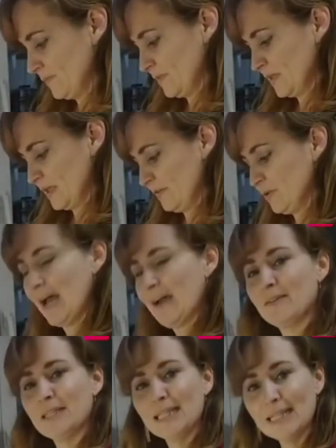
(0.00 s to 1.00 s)
I just have a
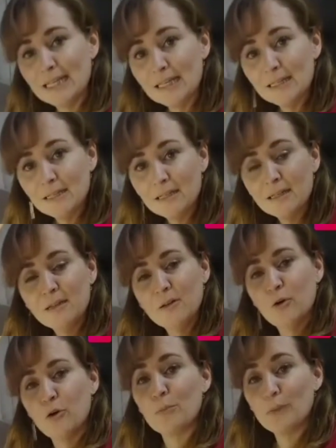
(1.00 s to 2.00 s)
glass lid. It's
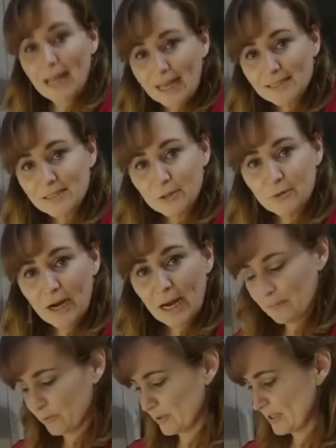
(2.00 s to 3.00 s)
just easier, and I can
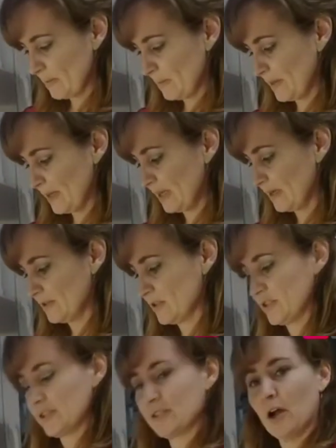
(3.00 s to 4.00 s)
just put it on top
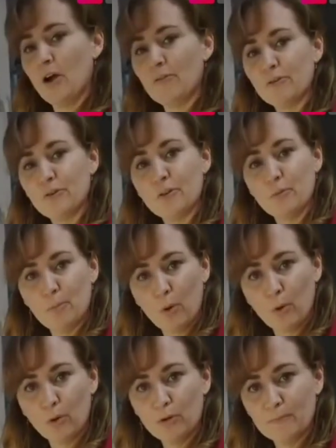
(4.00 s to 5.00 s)

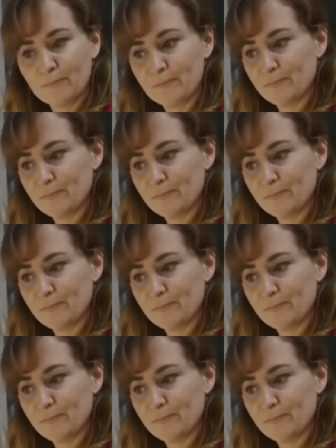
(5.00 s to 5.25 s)
and